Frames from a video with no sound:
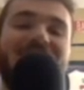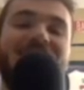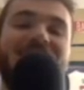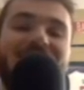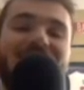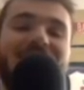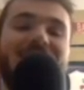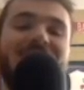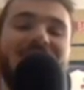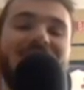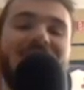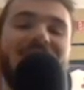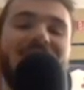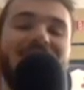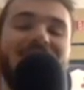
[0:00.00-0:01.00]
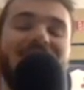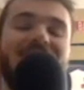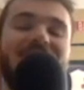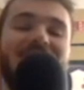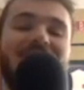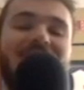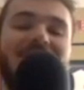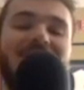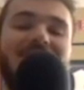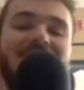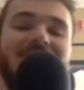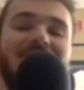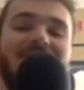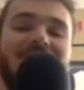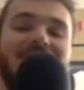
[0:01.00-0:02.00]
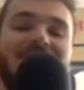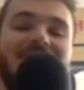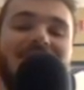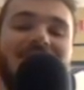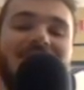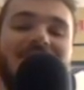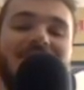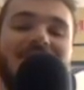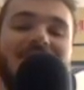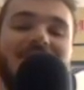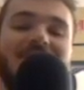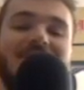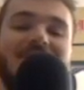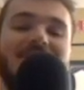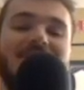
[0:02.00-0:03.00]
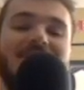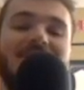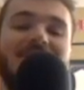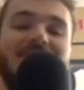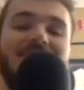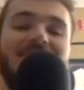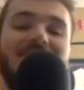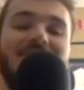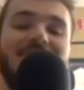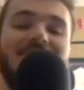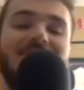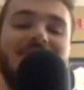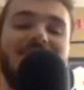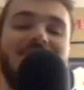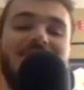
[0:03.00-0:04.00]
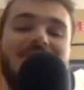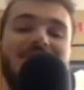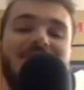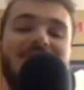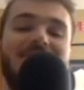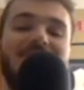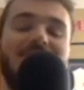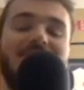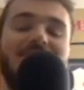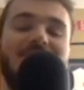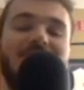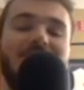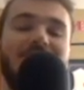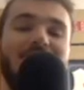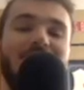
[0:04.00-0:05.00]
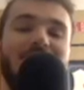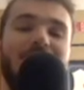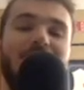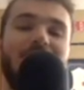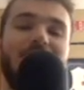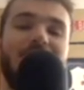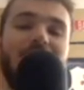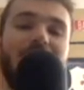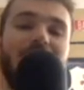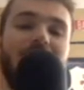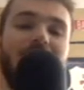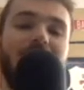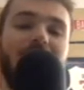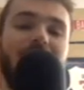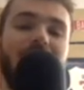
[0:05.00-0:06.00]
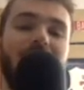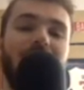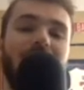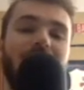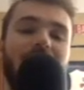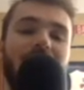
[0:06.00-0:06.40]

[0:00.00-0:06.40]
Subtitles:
(not speaking)